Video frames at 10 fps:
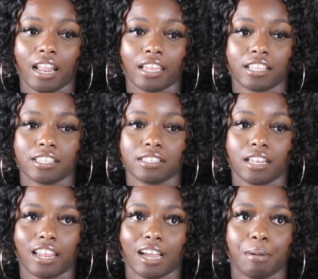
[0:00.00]
Like,
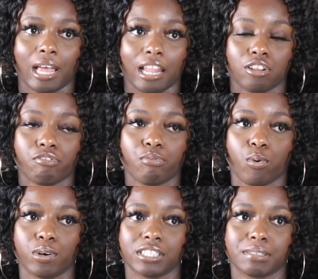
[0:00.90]
I look
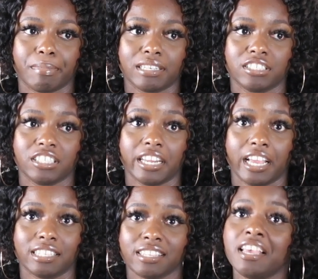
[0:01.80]
forward to my cheat
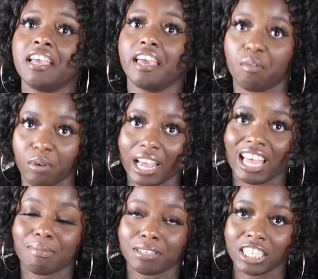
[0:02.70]
days, and when I
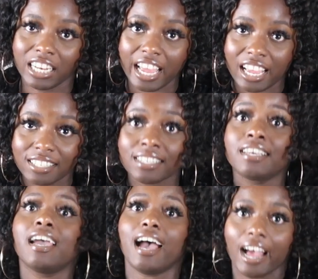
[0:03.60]
have my cheat days,
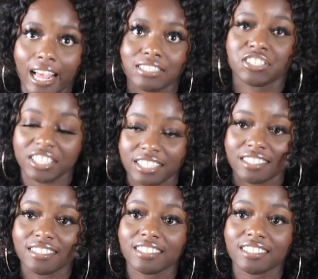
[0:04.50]
I cheat.